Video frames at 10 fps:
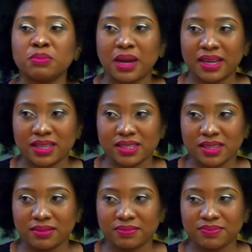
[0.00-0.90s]

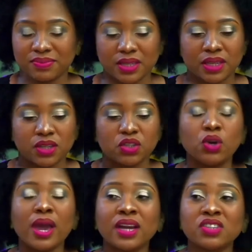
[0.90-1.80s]
marketing,
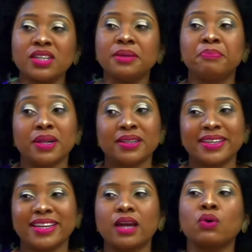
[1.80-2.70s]
you're actually
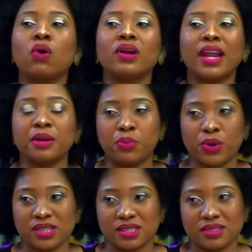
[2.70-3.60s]
building an online
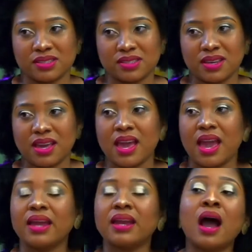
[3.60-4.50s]
presence.
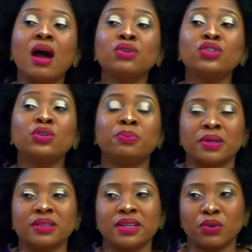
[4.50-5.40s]
And how do you
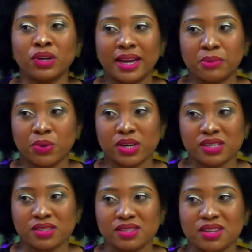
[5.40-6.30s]
build an online
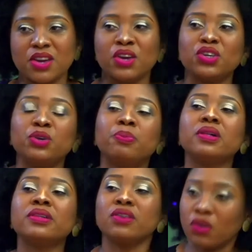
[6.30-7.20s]
presence? You
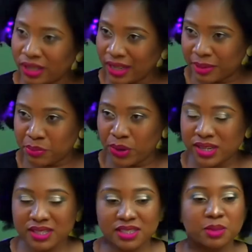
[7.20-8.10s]
build an online
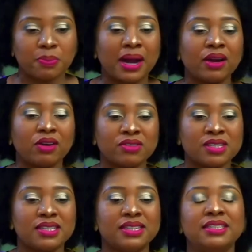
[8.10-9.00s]
presence by
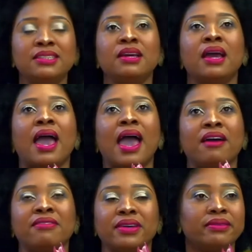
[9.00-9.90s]
obviously
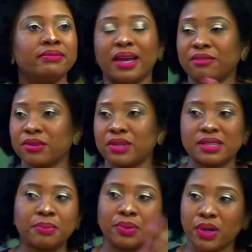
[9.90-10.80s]
having, like, for
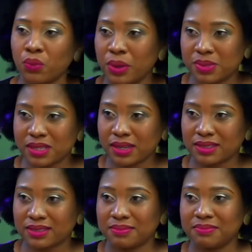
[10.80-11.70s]
example, a
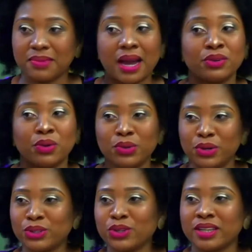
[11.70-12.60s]
website. I know we're
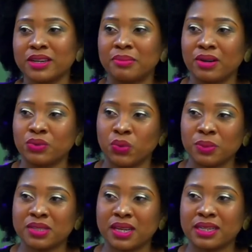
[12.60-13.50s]
not talking about a
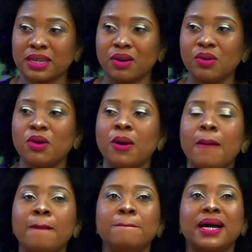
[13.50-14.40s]
website now, right,
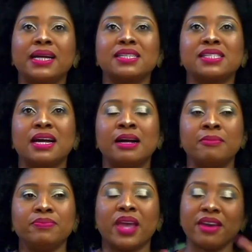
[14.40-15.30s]
but
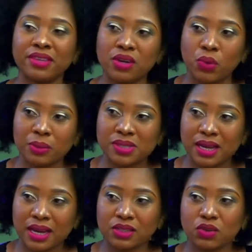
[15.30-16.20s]
having a
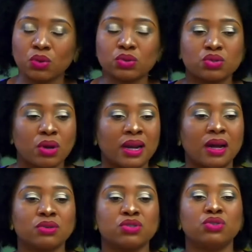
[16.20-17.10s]
website also
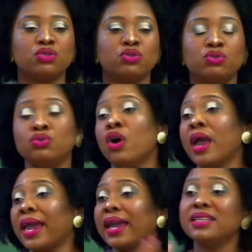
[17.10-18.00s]
allows you to
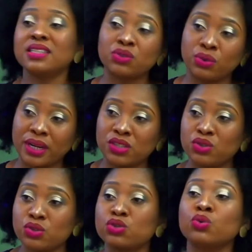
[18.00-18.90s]
integrate
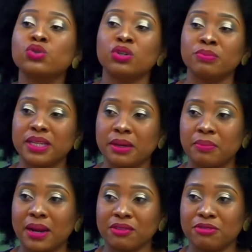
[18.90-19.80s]
your social media
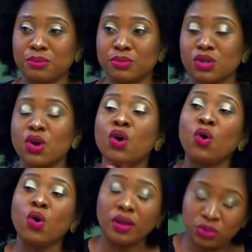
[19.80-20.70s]
platforms.
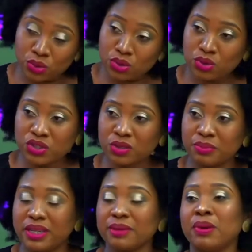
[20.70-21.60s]
Those social
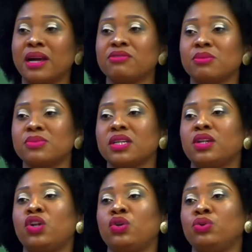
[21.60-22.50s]
media platforms
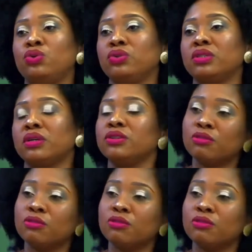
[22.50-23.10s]
include your